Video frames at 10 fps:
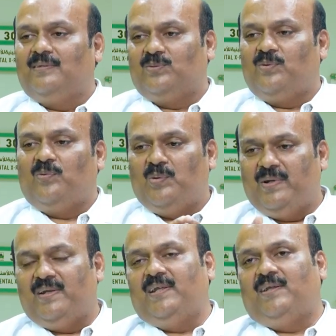So we'll
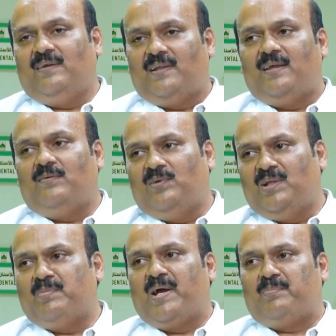be treating like
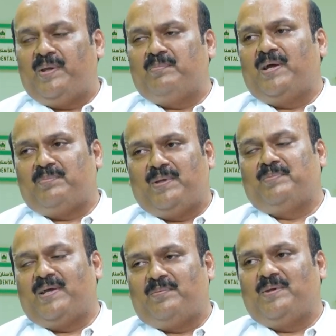only back pain, but
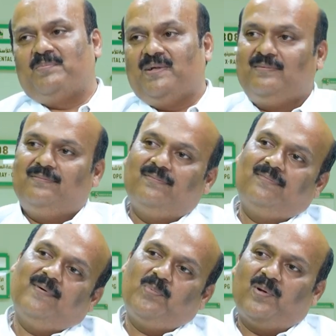
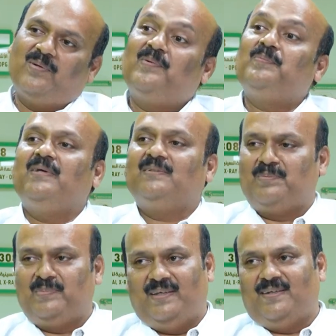problem will be
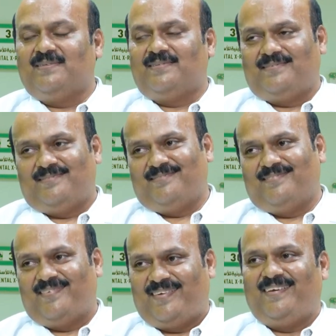something else.
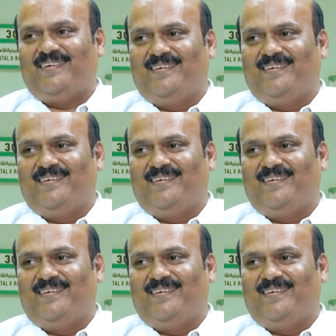Okay.